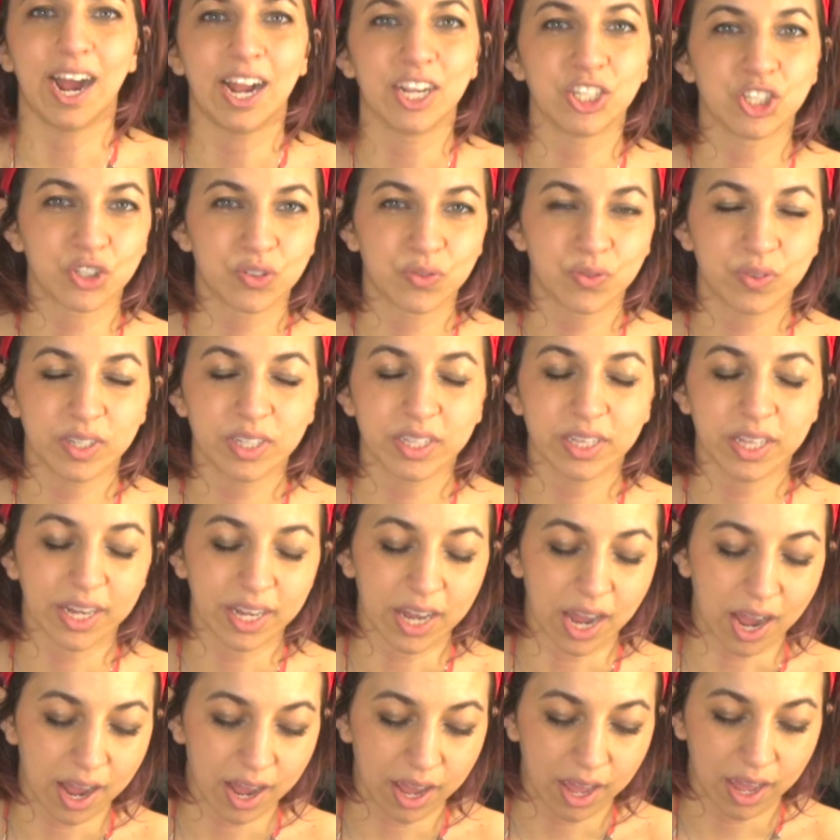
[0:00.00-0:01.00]
I just feel
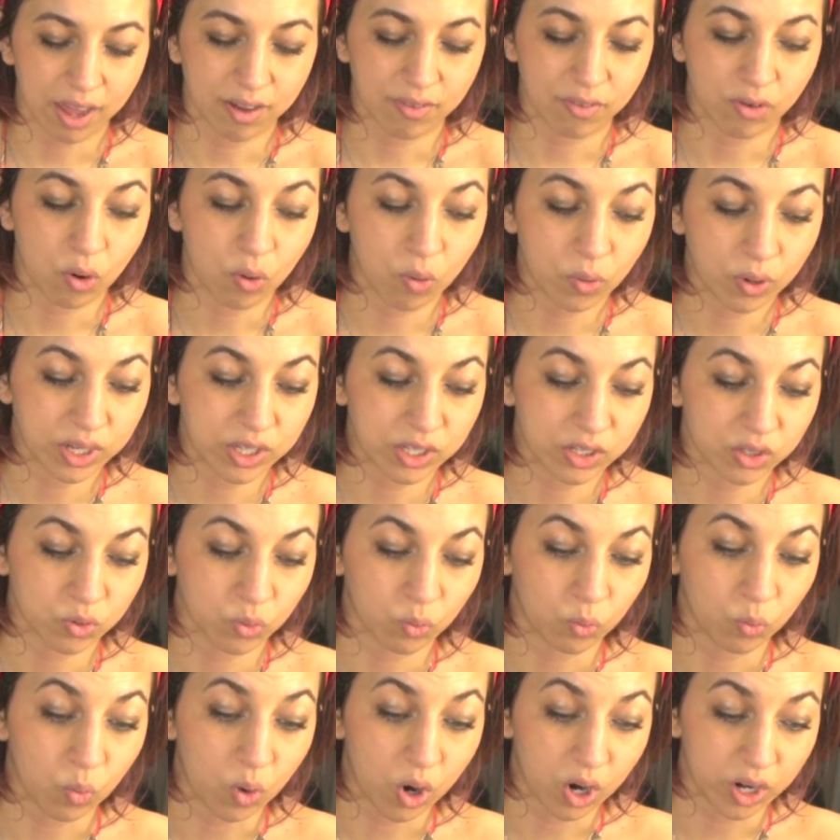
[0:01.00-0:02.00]
like I have always
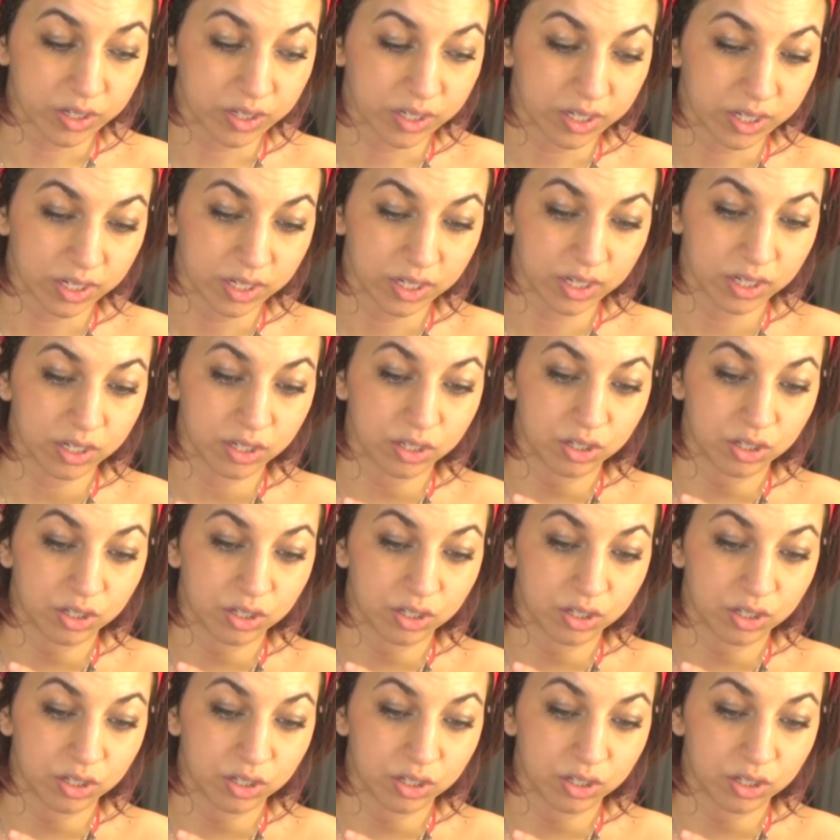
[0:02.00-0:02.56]
wanted